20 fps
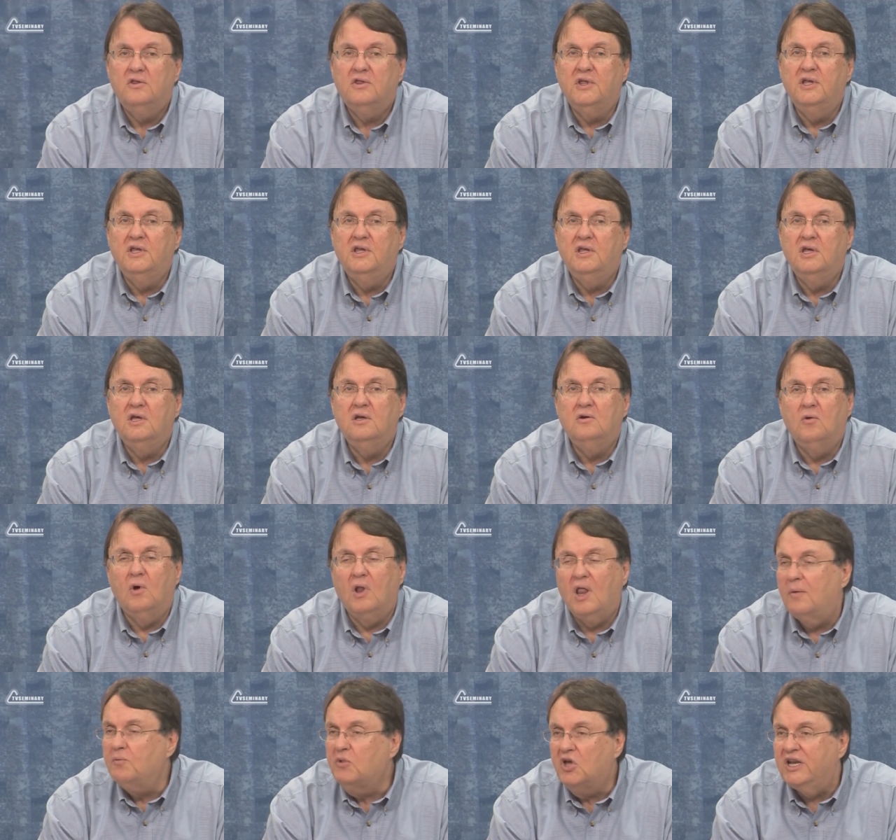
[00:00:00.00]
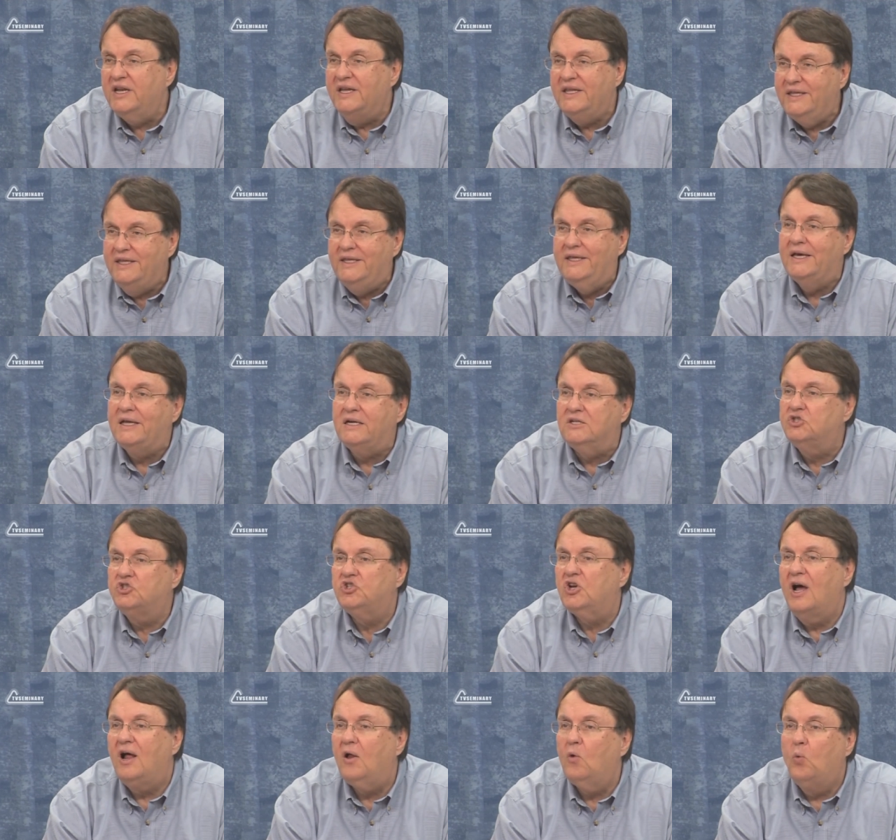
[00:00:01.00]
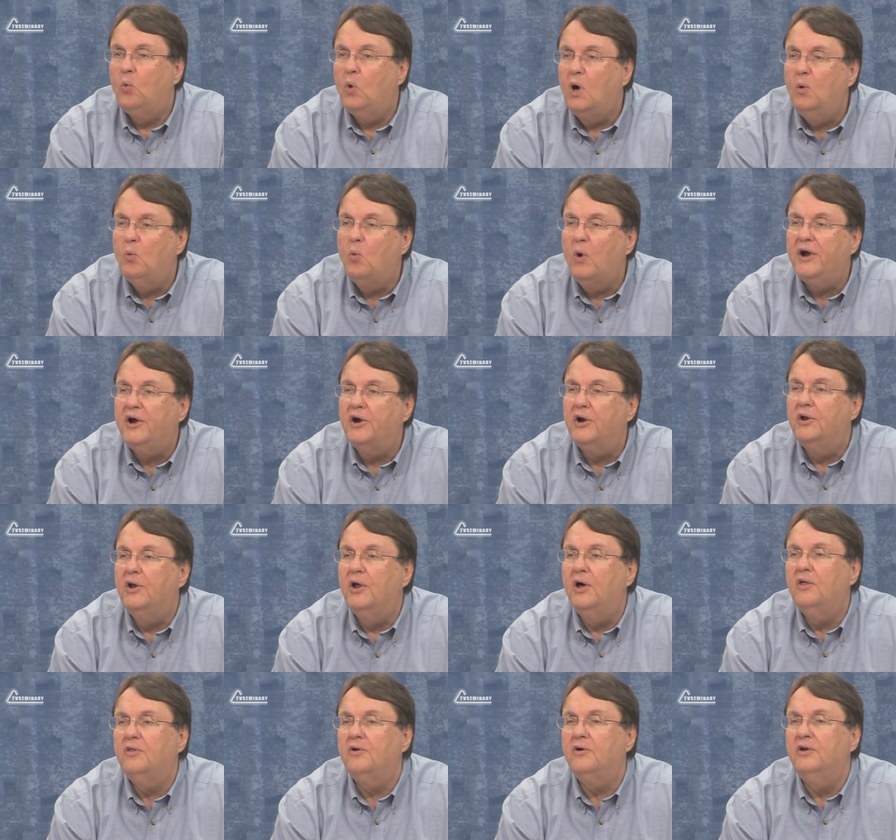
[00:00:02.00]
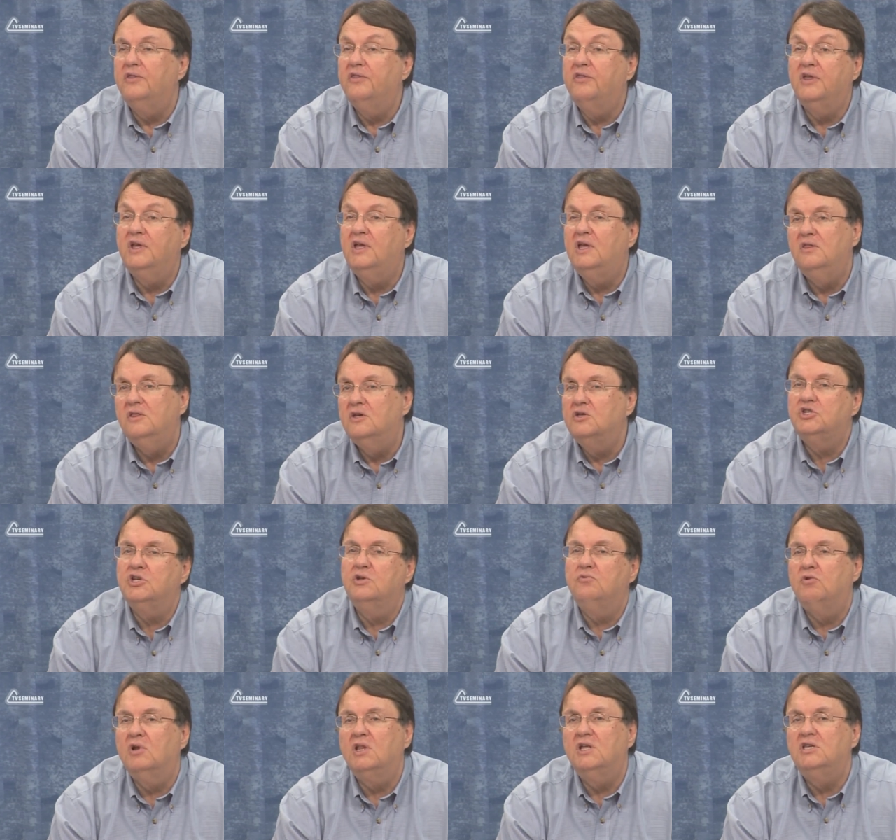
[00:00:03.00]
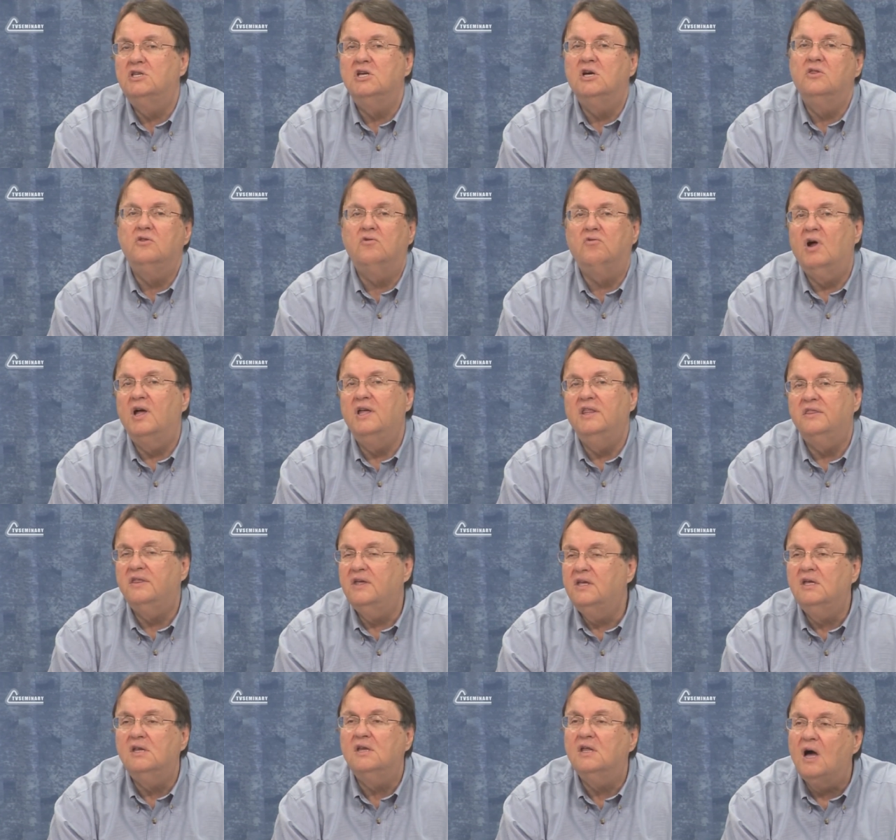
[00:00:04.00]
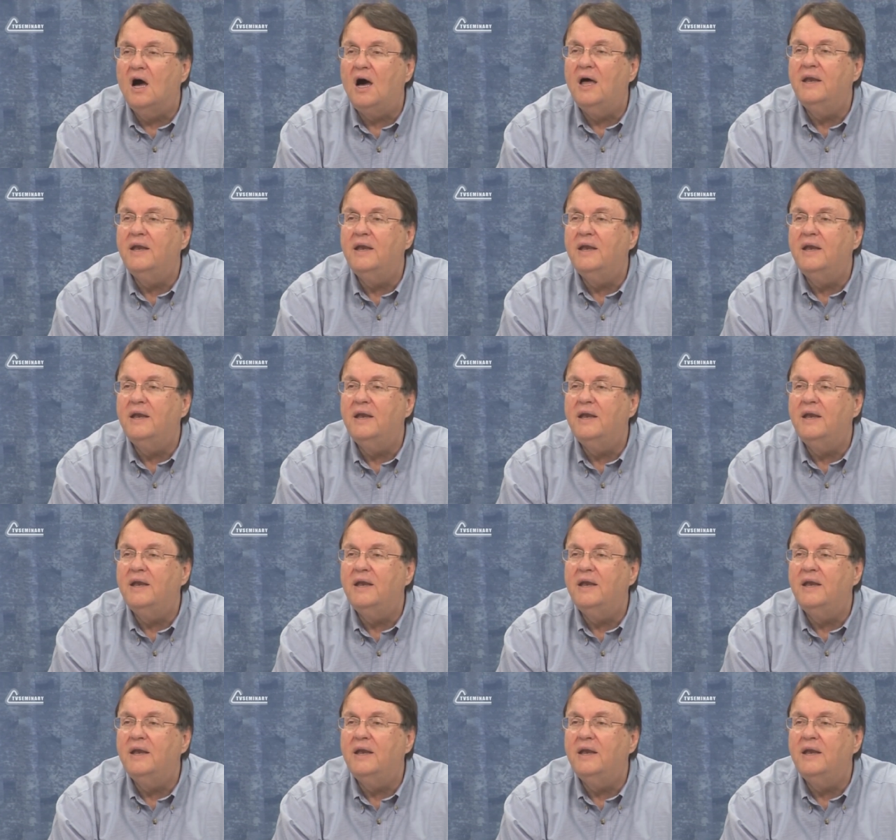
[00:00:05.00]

thinking, well, I'm going to get a child one way or another, and thinking that she'd really done the right thing and